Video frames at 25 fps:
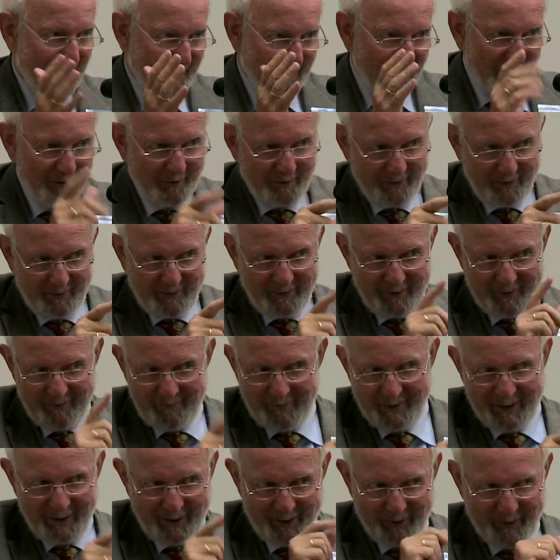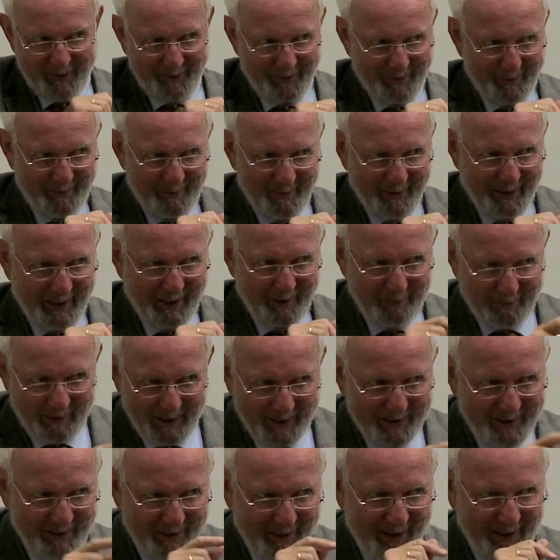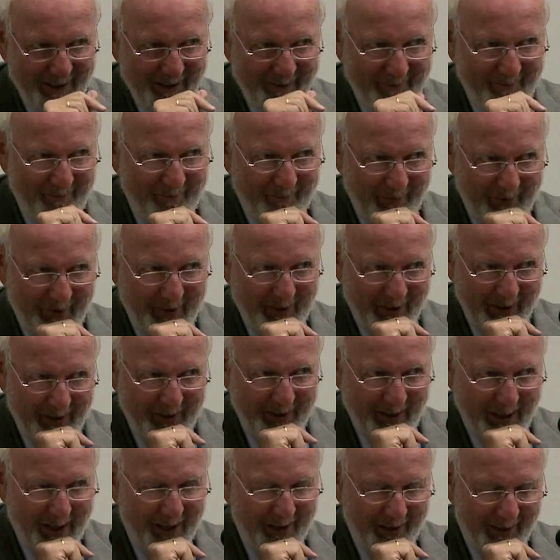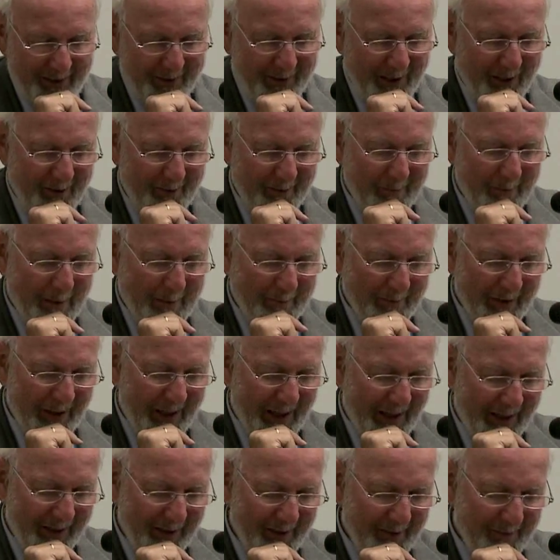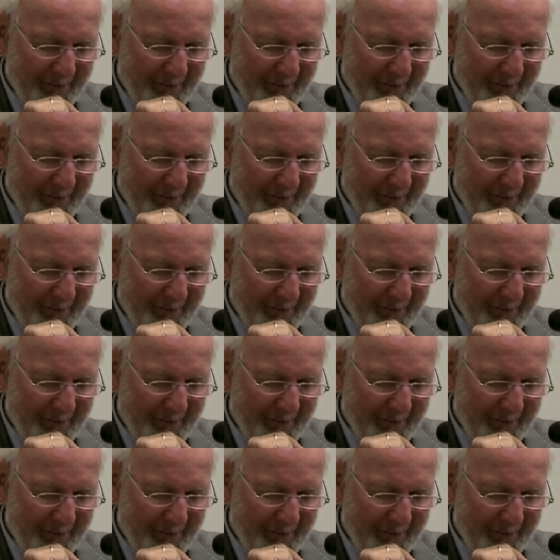that's a very good expression. I shall remember that.